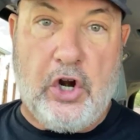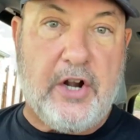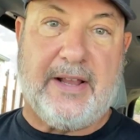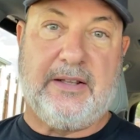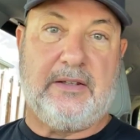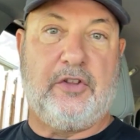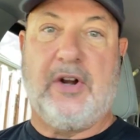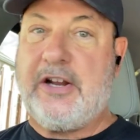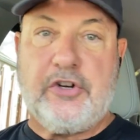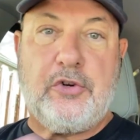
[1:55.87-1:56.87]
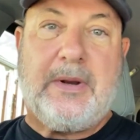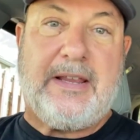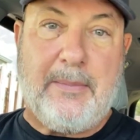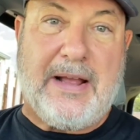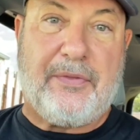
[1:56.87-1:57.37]
heard it. They're not going to do
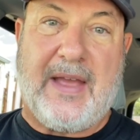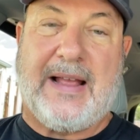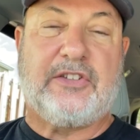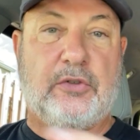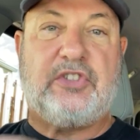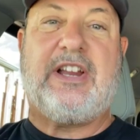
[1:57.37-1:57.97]
anything about that. So